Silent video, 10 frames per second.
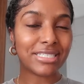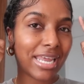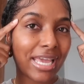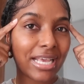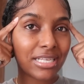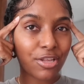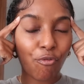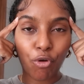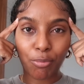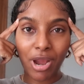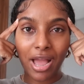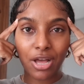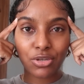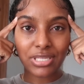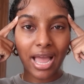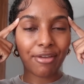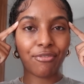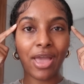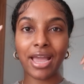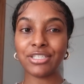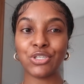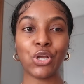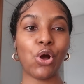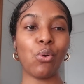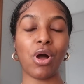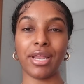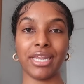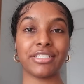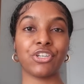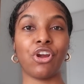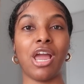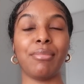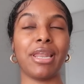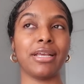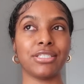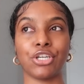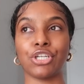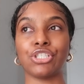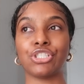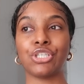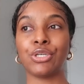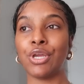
Today is for brows. I've had to go on Instagram and I searched